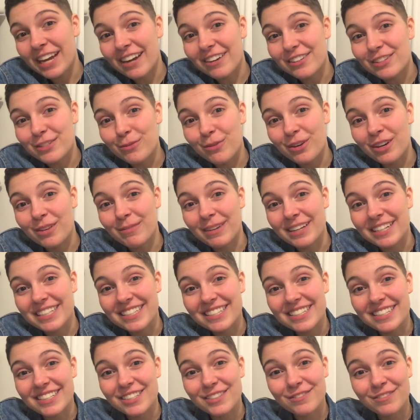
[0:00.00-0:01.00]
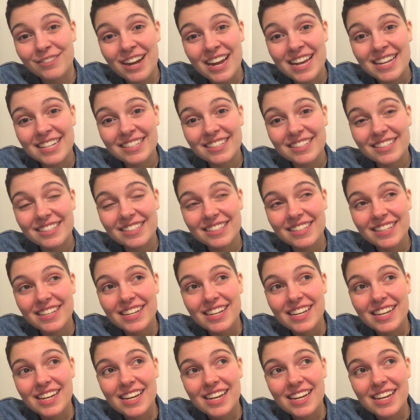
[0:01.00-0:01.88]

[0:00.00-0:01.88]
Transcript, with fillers: out to one of my cis friends